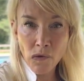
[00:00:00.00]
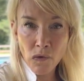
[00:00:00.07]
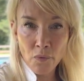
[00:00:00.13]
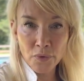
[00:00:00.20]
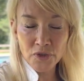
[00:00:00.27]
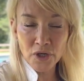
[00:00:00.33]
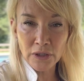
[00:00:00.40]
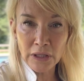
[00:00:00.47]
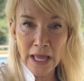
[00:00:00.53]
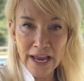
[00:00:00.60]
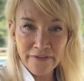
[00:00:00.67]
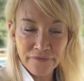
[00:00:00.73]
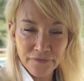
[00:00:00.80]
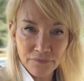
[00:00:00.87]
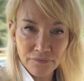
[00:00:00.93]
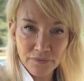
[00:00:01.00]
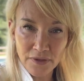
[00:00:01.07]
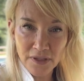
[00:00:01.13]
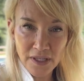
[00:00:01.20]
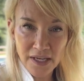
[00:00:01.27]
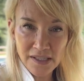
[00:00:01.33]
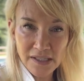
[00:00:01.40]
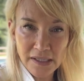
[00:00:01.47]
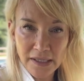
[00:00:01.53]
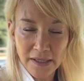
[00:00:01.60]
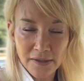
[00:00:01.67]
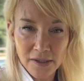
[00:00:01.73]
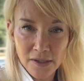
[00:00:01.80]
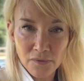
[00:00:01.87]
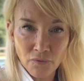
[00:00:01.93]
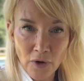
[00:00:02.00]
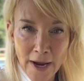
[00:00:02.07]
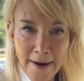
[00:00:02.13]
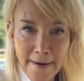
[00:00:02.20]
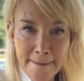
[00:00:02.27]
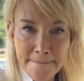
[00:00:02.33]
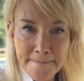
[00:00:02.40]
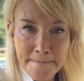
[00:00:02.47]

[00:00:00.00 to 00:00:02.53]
was our life sustenance, right?